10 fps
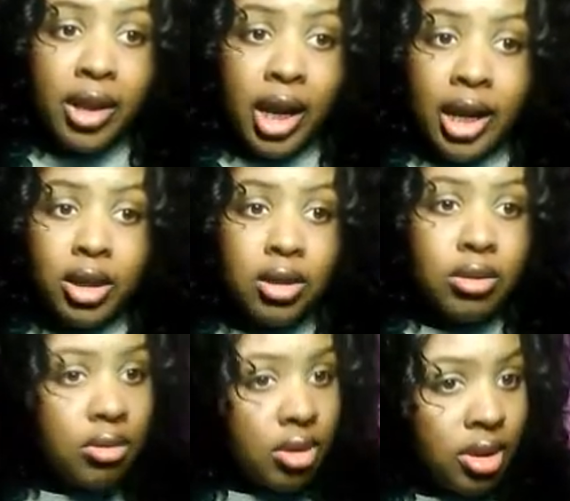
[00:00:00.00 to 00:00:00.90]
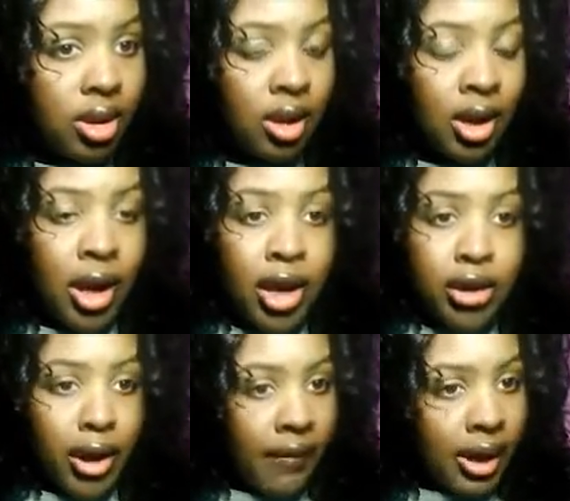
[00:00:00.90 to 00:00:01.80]
Like,
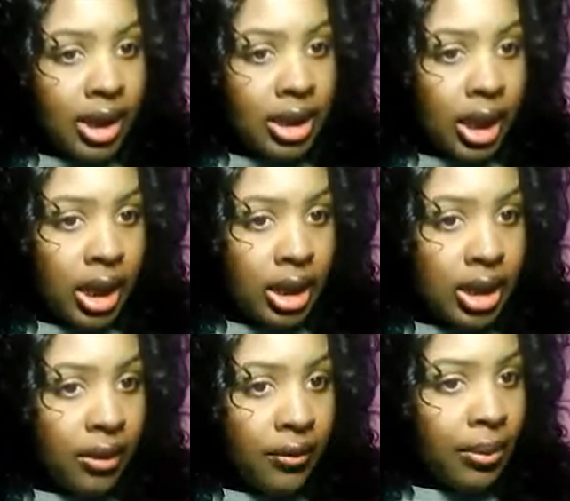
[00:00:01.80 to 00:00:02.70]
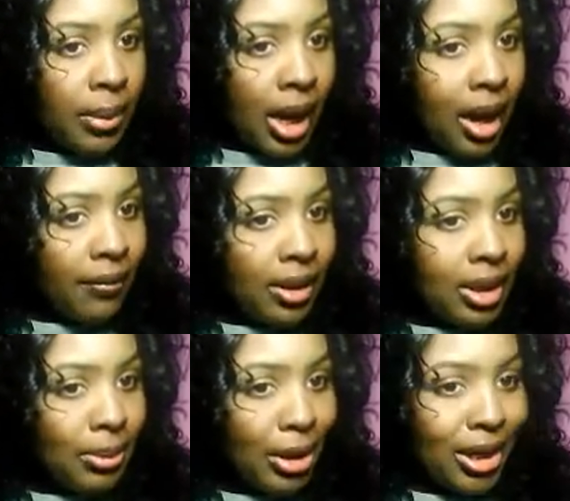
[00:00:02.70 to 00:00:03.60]
you ever got your hair done from an
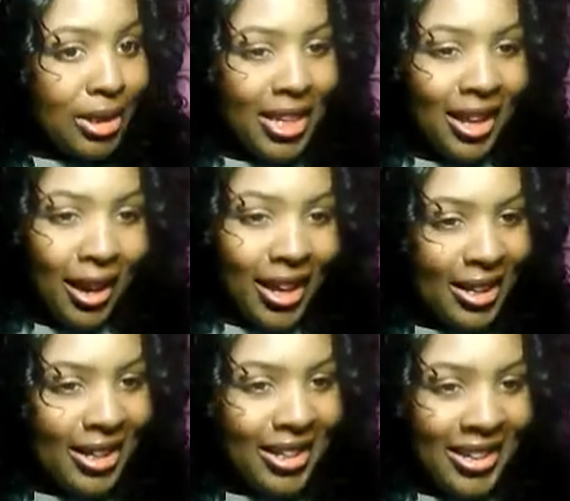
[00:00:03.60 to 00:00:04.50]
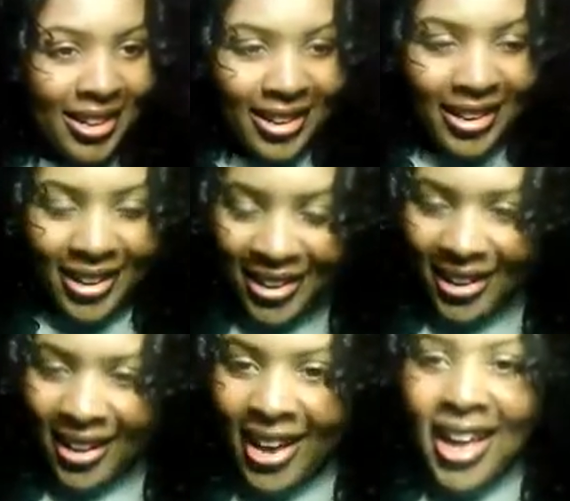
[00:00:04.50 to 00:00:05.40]
African braiding salon in the hood?
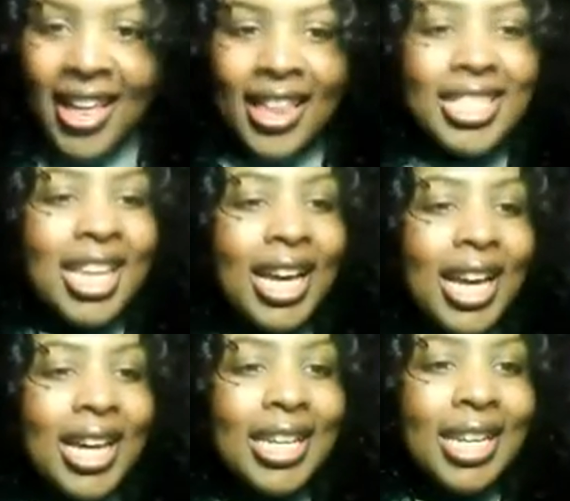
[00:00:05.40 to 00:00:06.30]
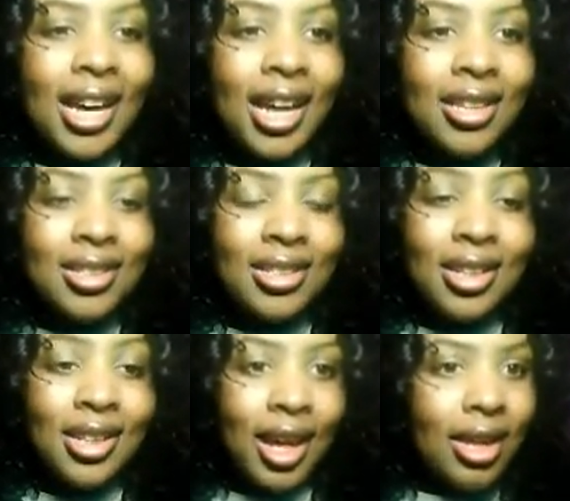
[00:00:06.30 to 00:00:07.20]
It's like $80,
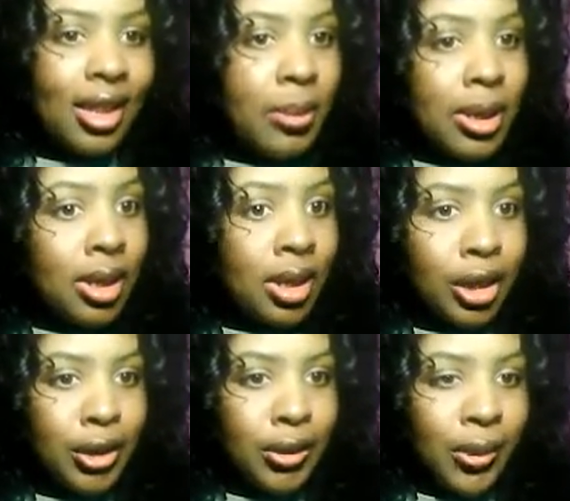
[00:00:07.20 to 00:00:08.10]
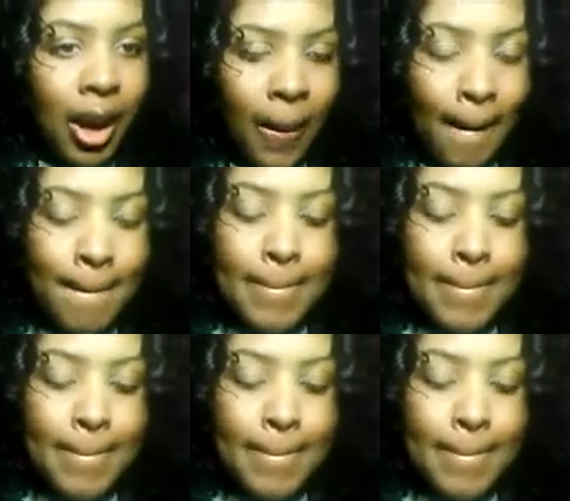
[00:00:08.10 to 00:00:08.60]
and like they be hooking you up.